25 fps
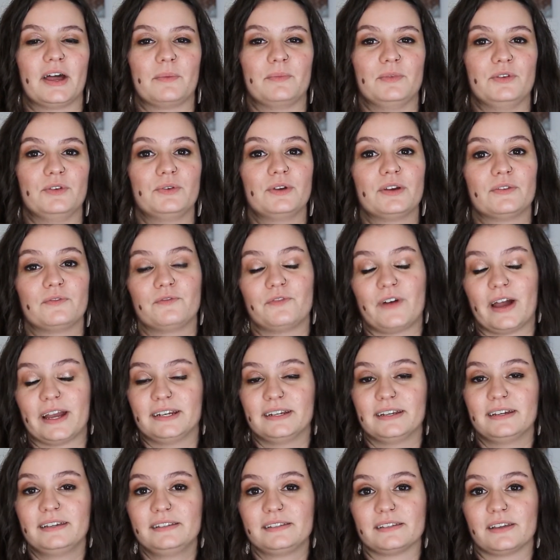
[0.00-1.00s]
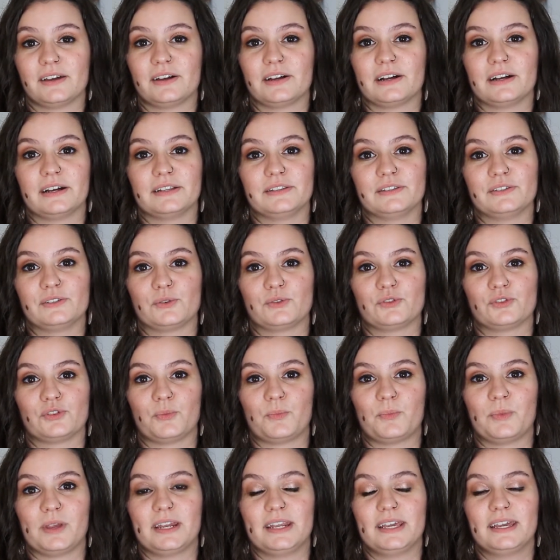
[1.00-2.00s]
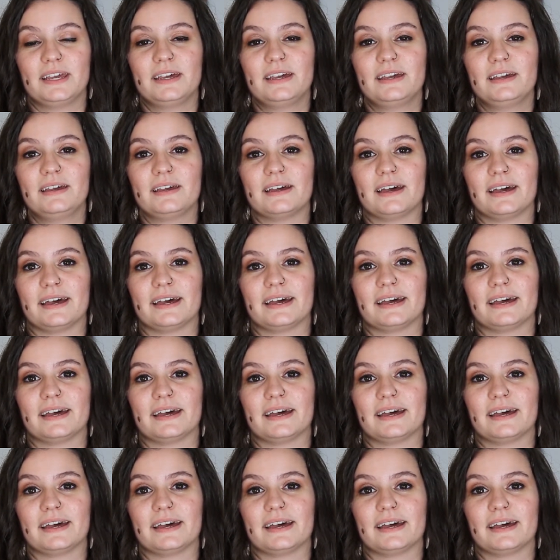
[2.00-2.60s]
You can find us on social media.